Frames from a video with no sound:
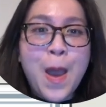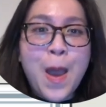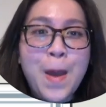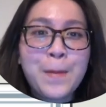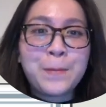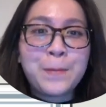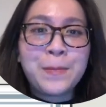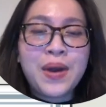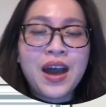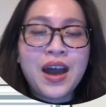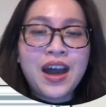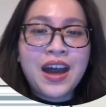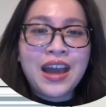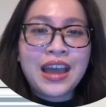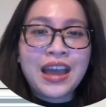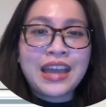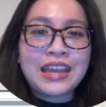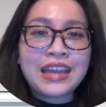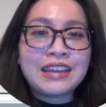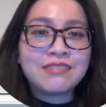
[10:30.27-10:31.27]

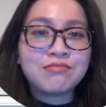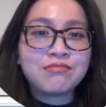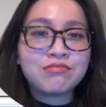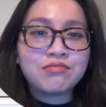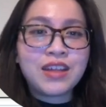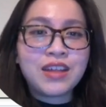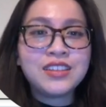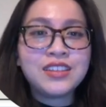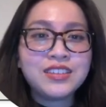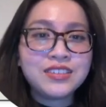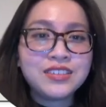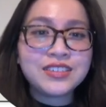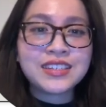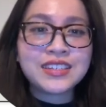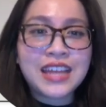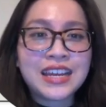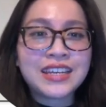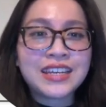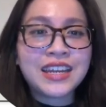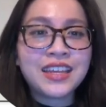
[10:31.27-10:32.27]
By
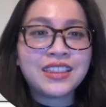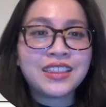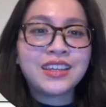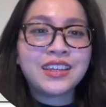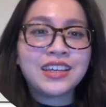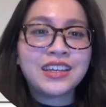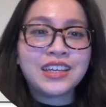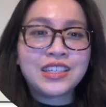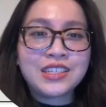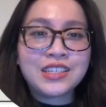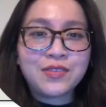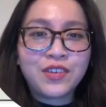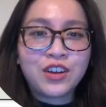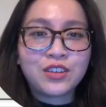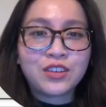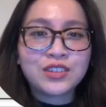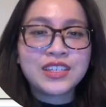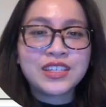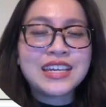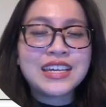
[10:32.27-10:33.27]
understanding the
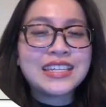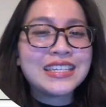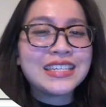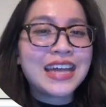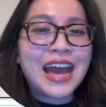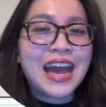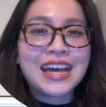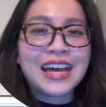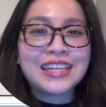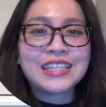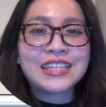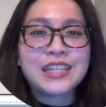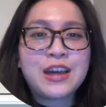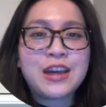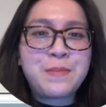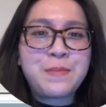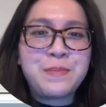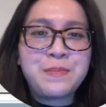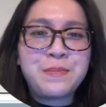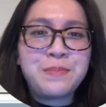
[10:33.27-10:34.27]
difficulties as a